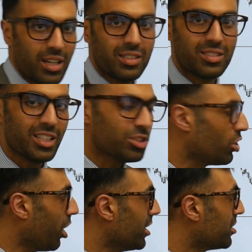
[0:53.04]

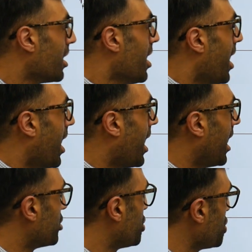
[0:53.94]
$36.
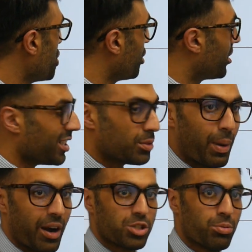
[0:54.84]
Should
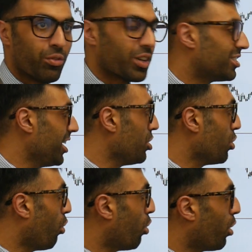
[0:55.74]
this bearish move
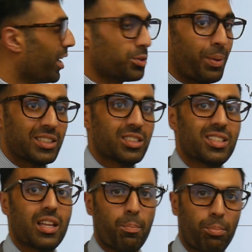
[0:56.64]
continue, or expect
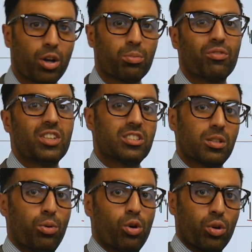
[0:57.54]
to set the bottom of
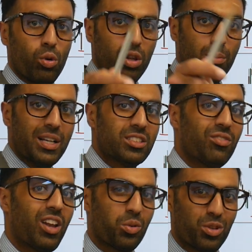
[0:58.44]
this support. All the
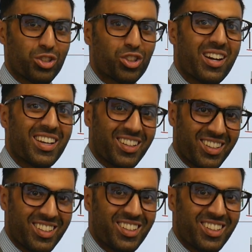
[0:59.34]
best of luck with your trading.